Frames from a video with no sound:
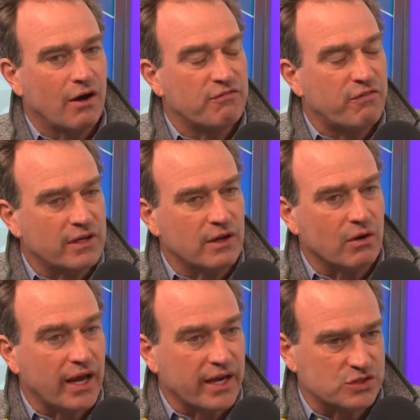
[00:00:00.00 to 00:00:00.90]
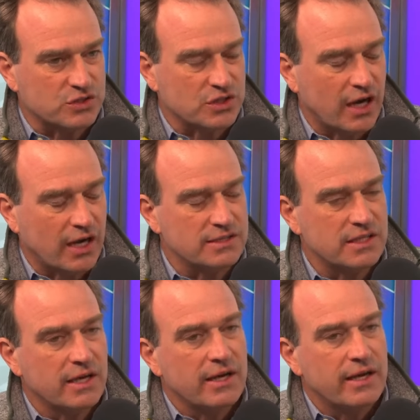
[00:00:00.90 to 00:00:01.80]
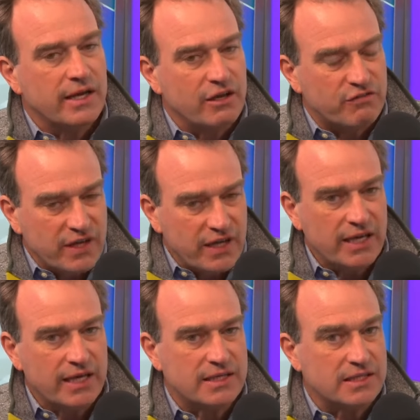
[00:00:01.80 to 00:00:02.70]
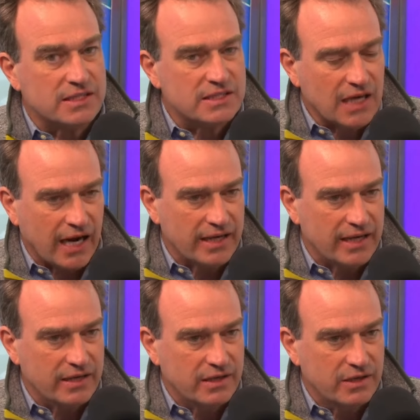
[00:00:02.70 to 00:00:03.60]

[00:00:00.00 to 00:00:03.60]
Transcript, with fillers: fun little exercise, if he had decided